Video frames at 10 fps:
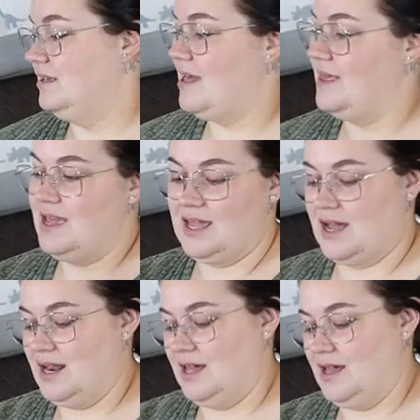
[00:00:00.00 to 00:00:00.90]
And then I
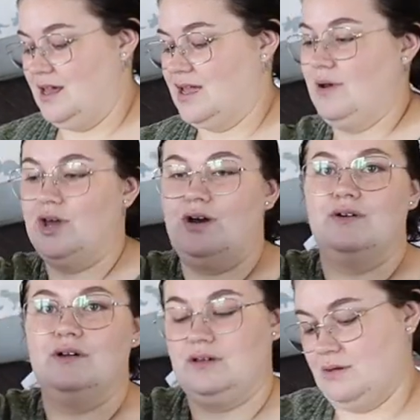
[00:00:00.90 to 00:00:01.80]
got a
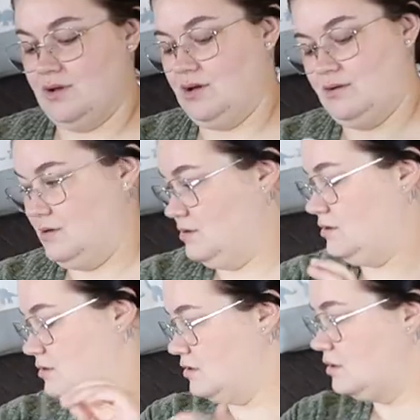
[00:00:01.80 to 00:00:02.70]
kimono, kimono.
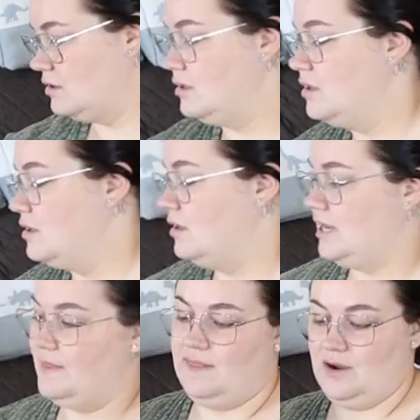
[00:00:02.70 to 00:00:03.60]

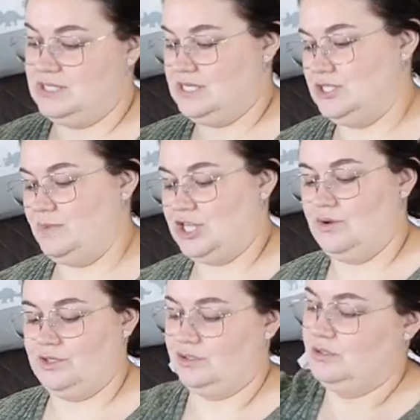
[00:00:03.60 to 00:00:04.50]
And then there's this super
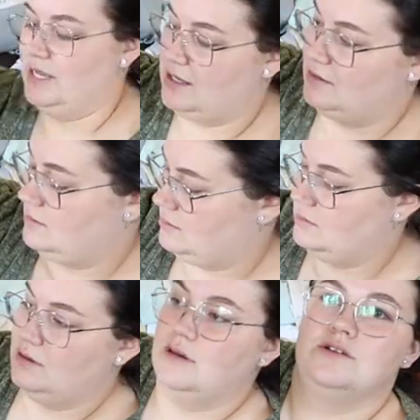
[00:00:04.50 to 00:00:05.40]
cute little like
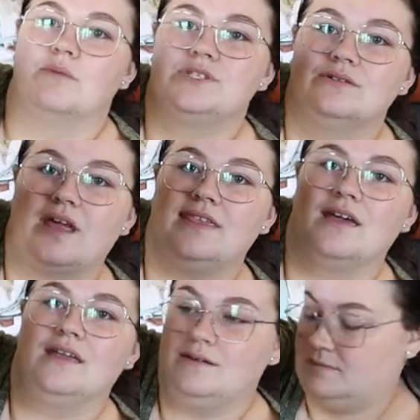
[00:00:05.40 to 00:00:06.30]
jumpsuit looking thing.